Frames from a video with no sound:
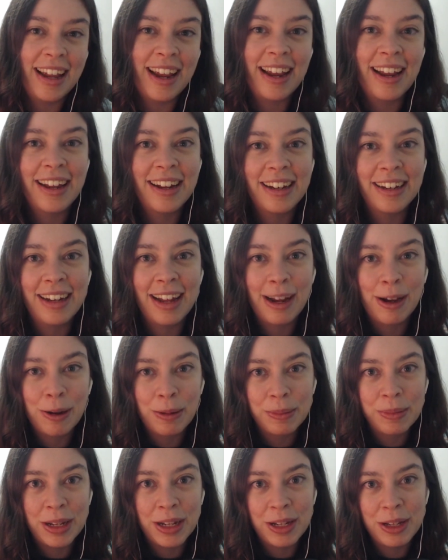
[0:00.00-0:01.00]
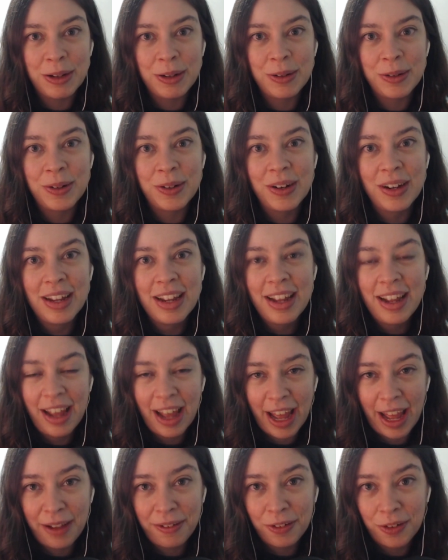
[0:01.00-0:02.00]
And I hope that you
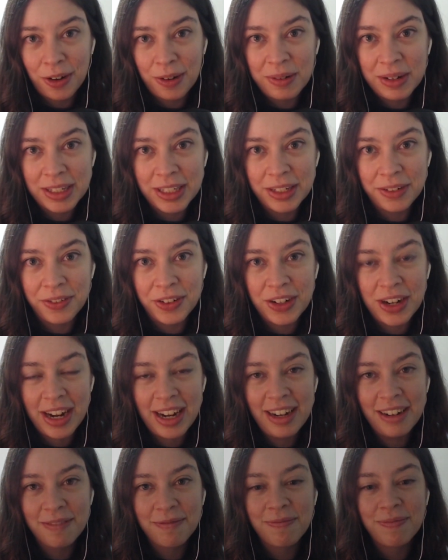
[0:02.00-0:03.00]
Have a great rest of your night.